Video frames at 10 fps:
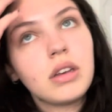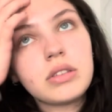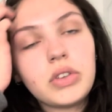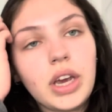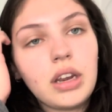
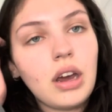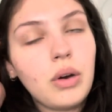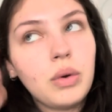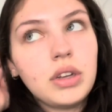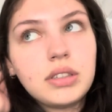So yeah,
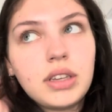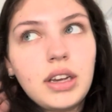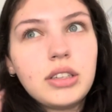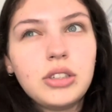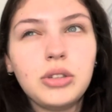now it's
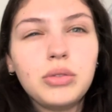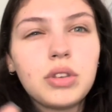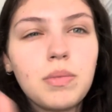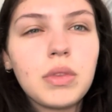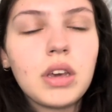like two
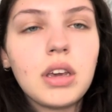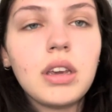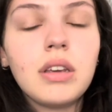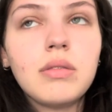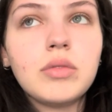
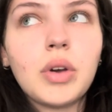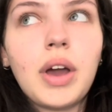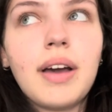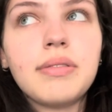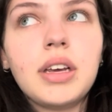something. So I
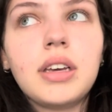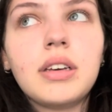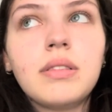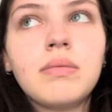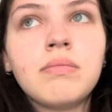have
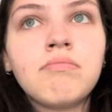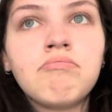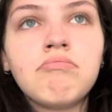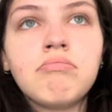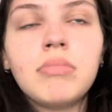like
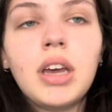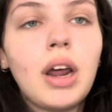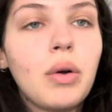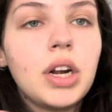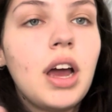an
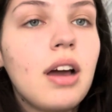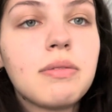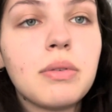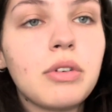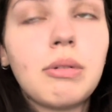hour and a
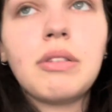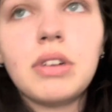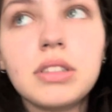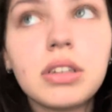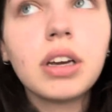half before my
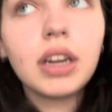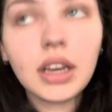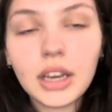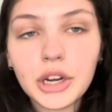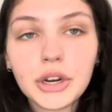friends start
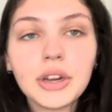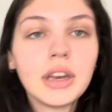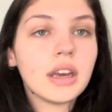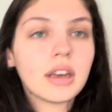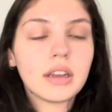getting here
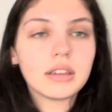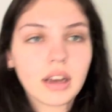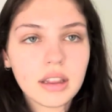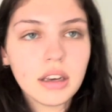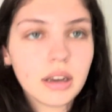and
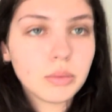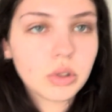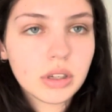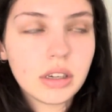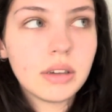I think I'm
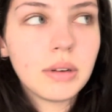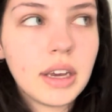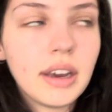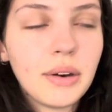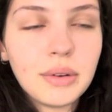just gonna
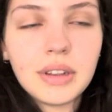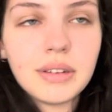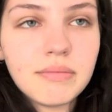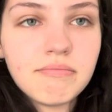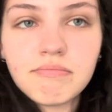hang out and
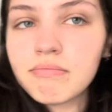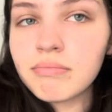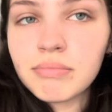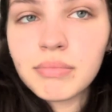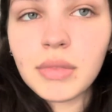then
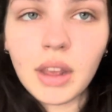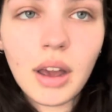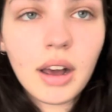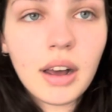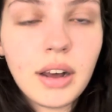
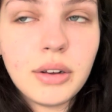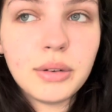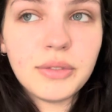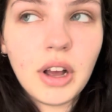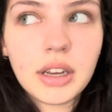
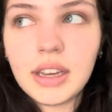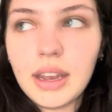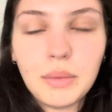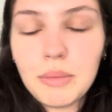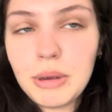I'll vlog
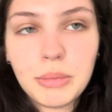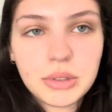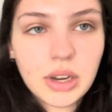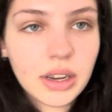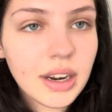again when people
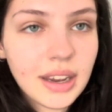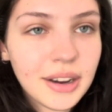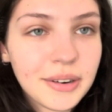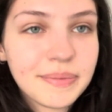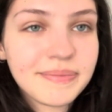start getting here